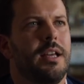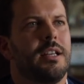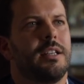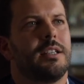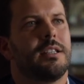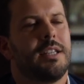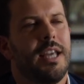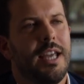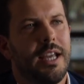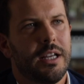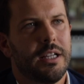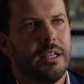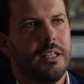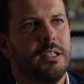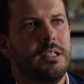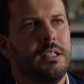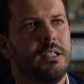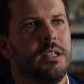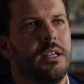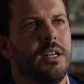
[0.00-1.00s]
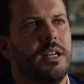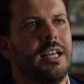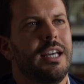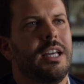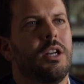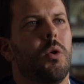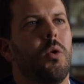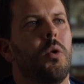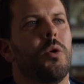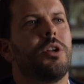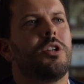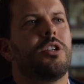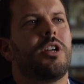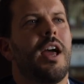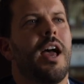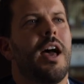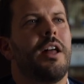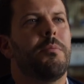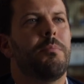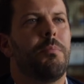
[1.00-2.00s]
Second, in order
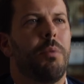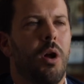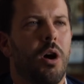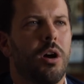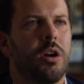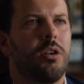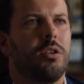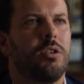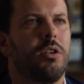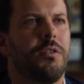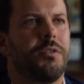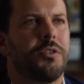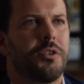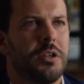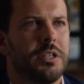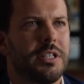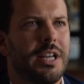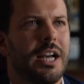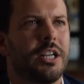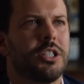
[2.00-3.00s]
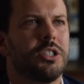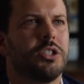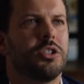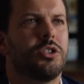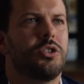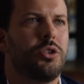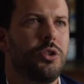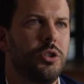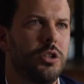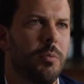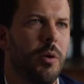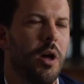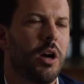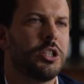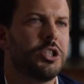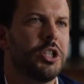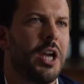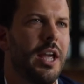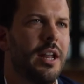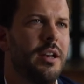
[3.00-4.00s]
to add a block of transactions to the
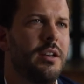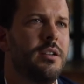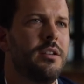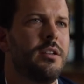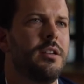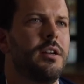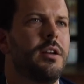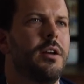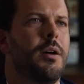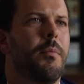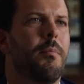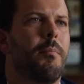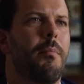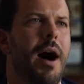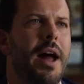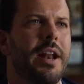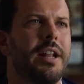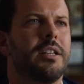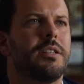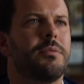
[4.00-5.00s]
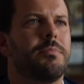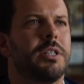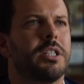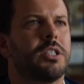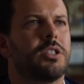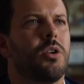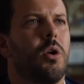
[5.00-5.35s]
blockchain, miners must